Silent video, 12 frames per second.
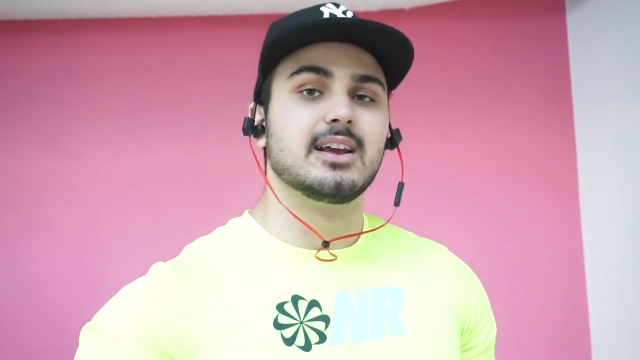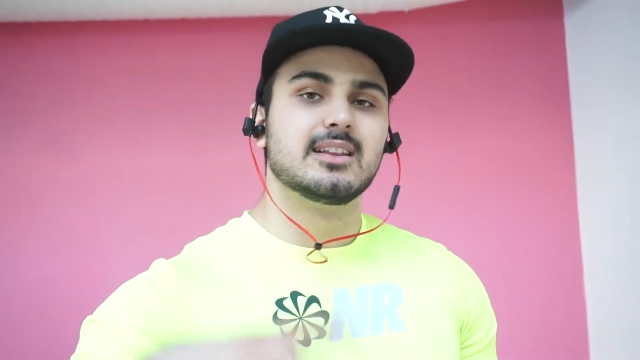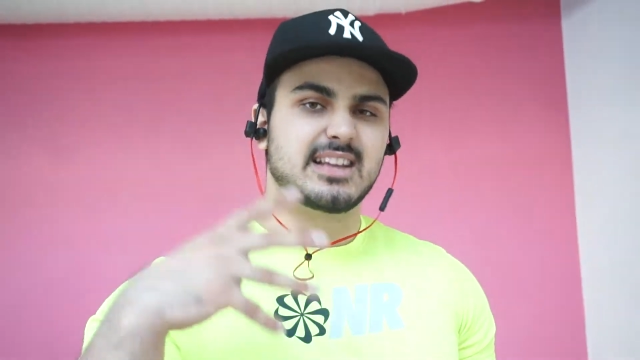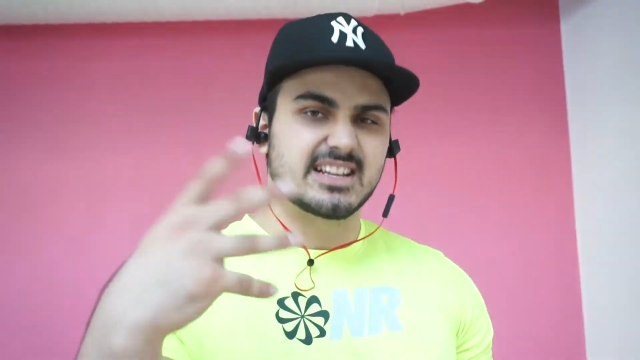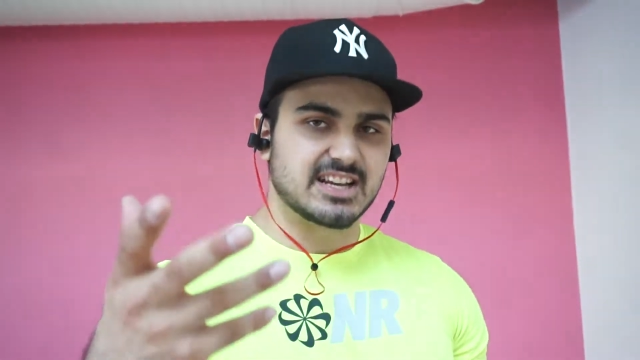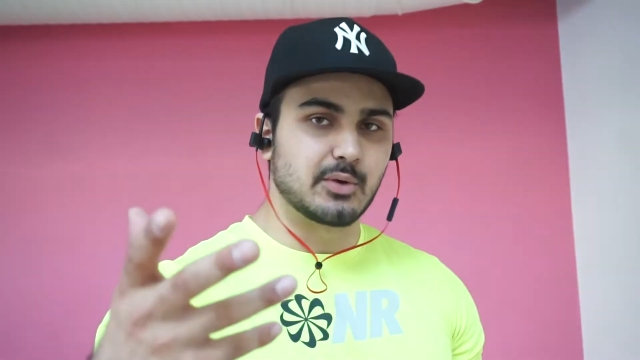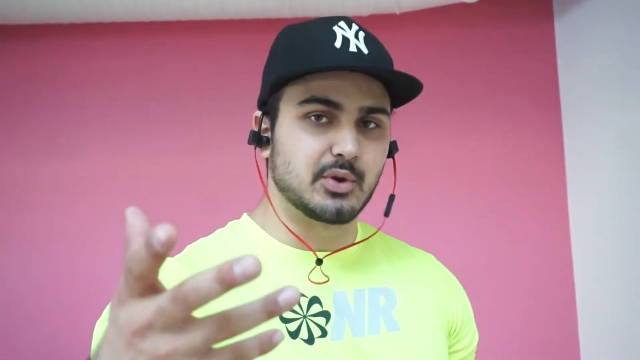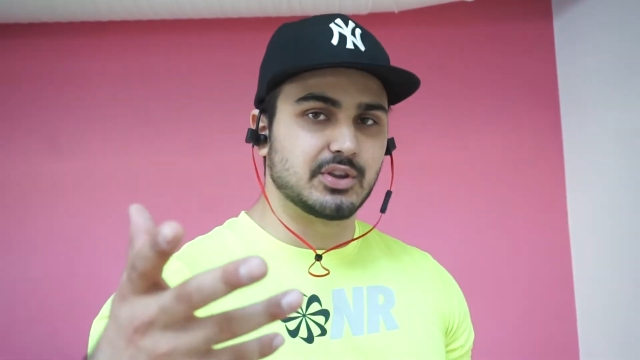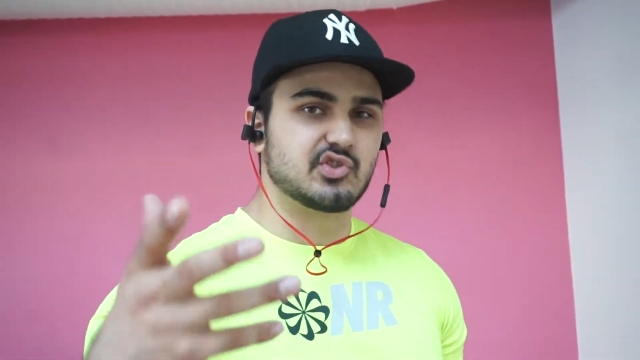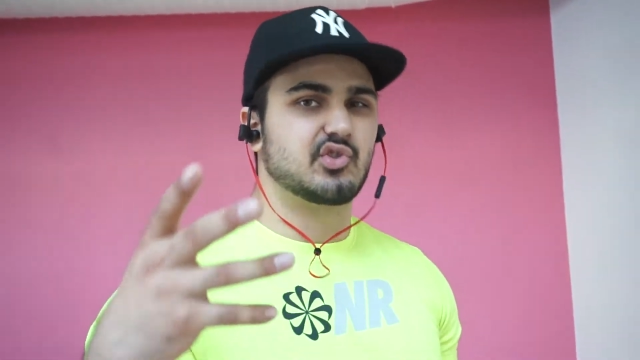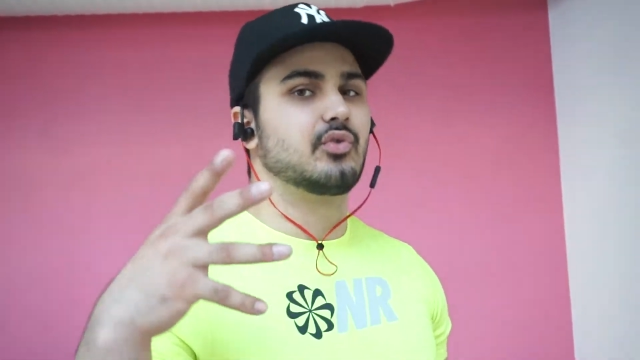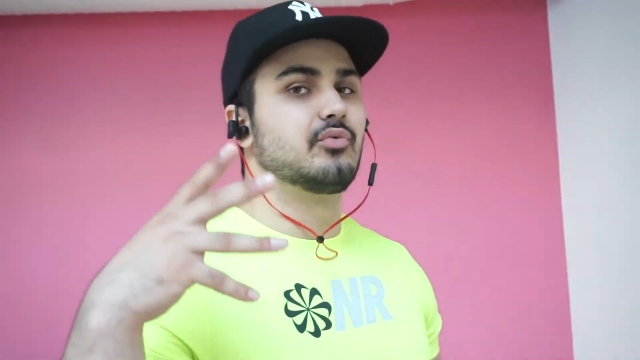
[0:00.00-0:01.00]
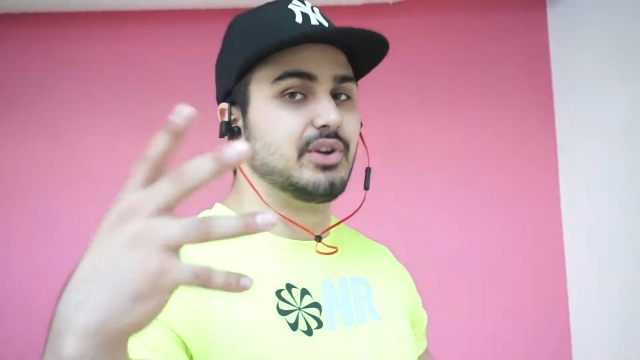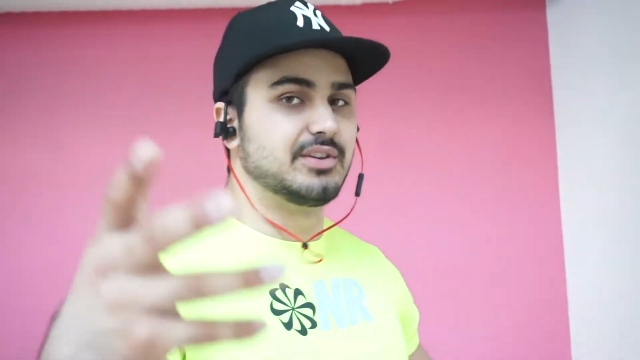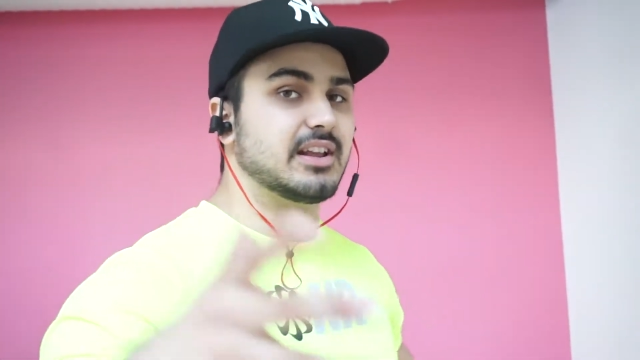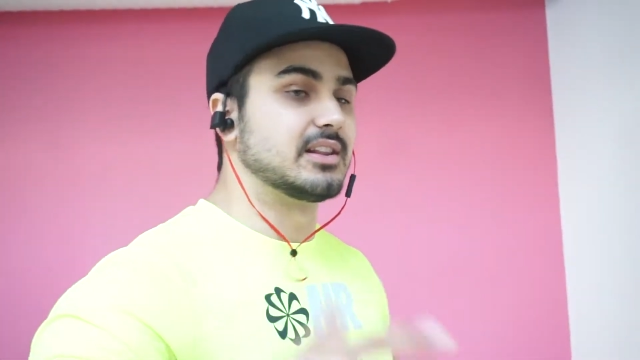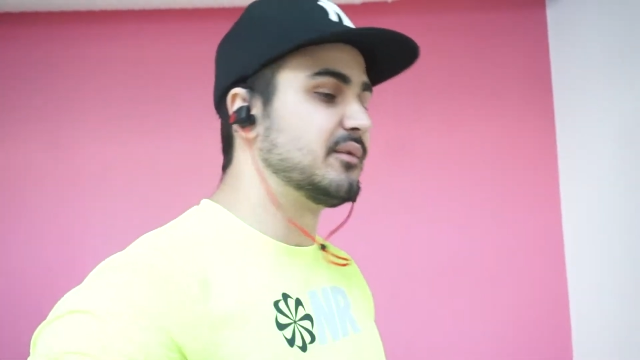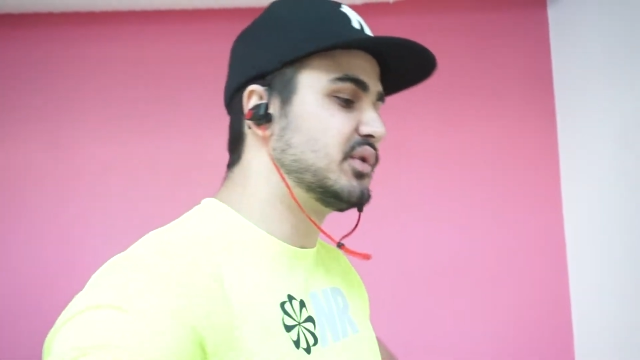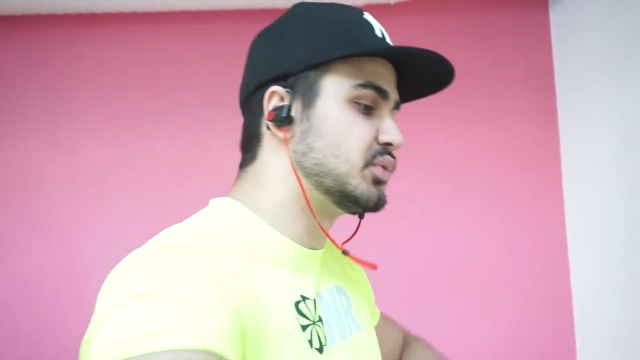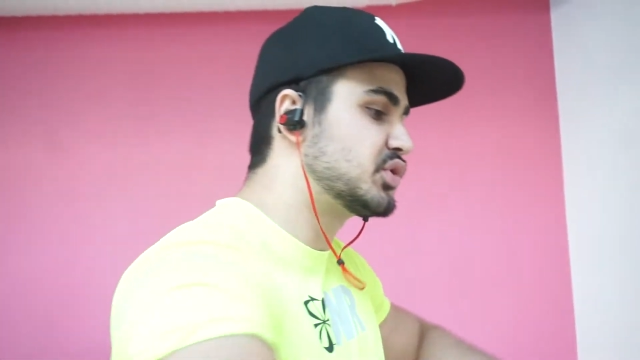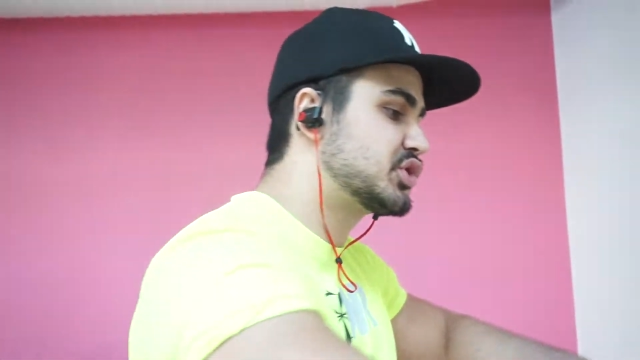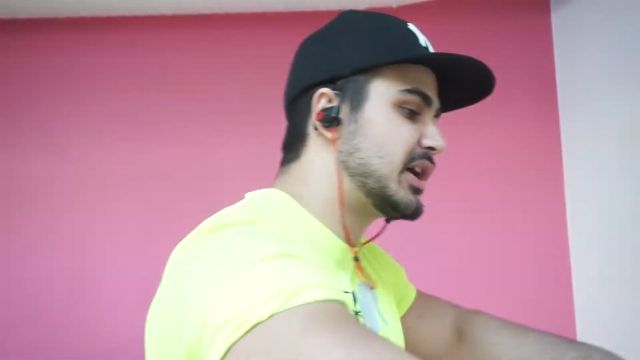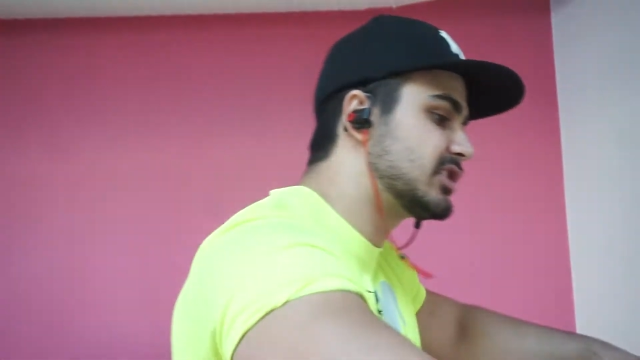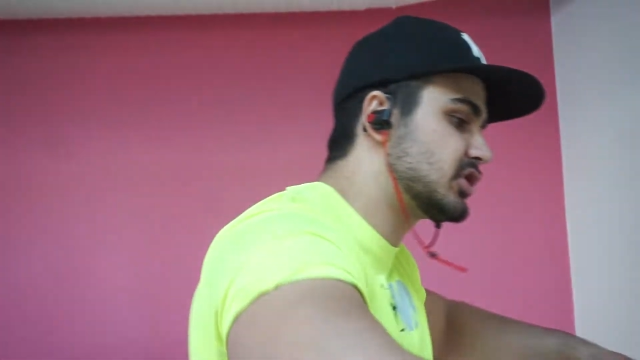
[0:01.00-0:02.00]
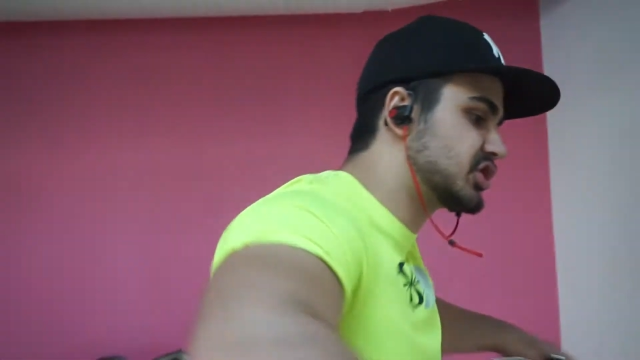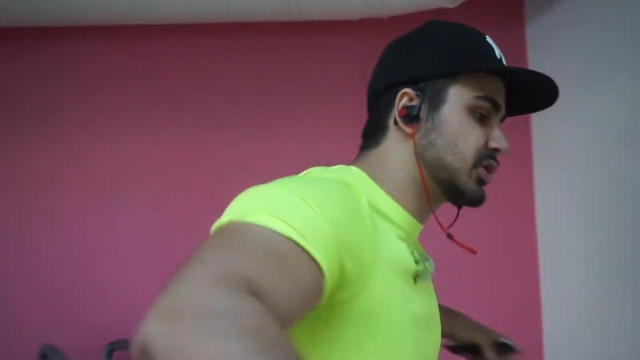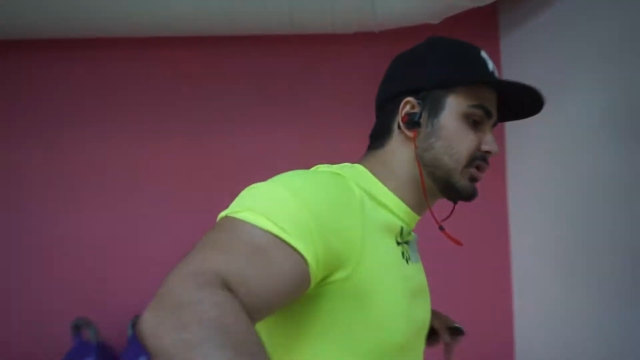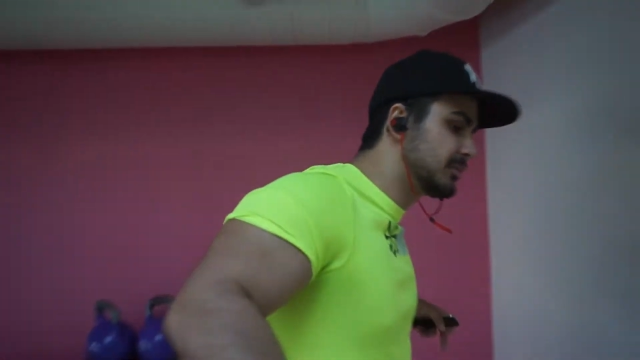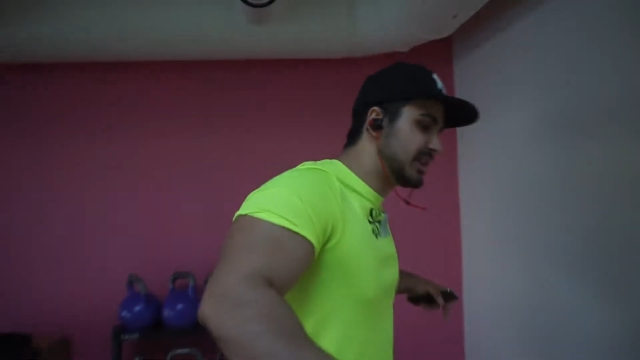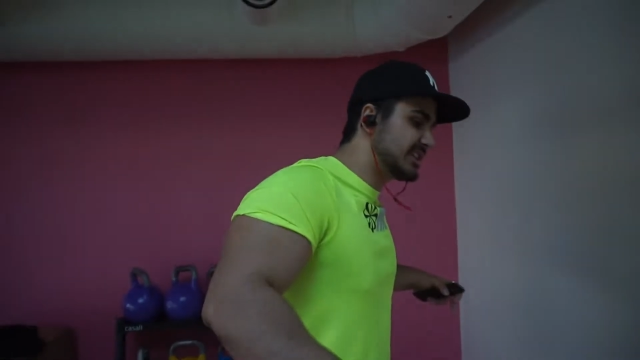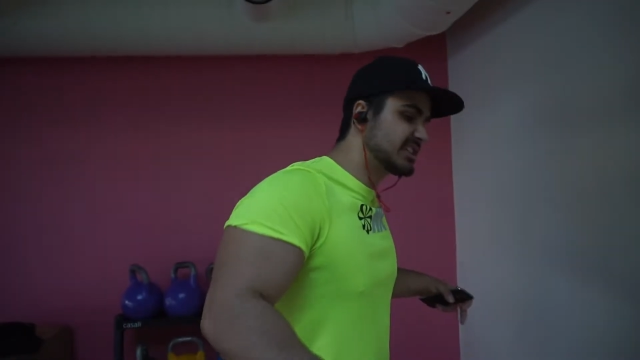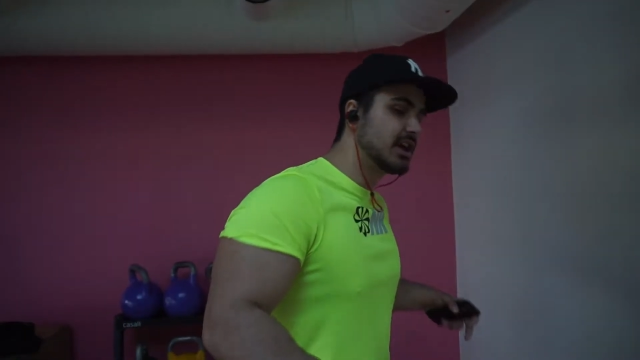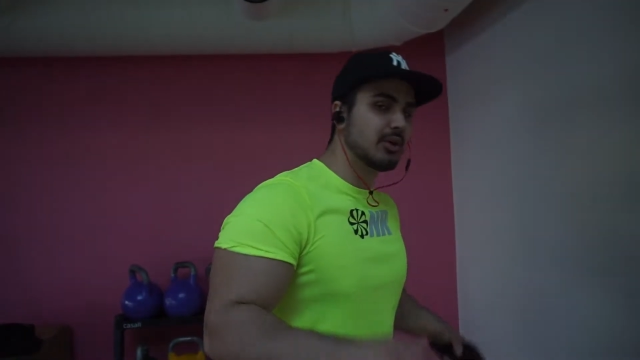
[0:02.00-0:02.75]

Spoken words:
That's how you hit your rear delt. If you retract your shoulder blades,